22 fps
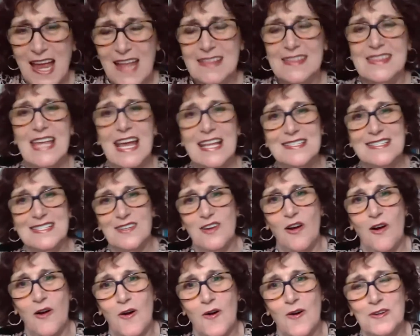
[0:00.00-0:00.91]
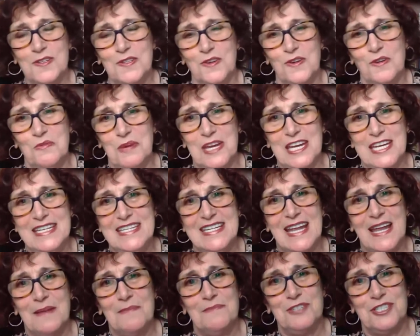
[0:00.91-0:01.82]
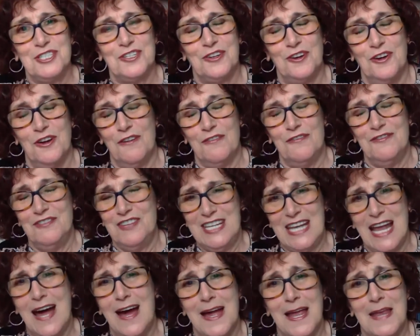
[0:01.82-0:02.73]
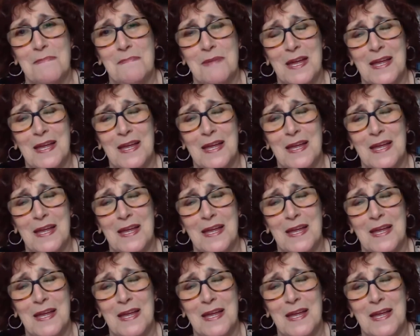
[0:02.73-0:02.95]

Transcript: That's called the redemption of time.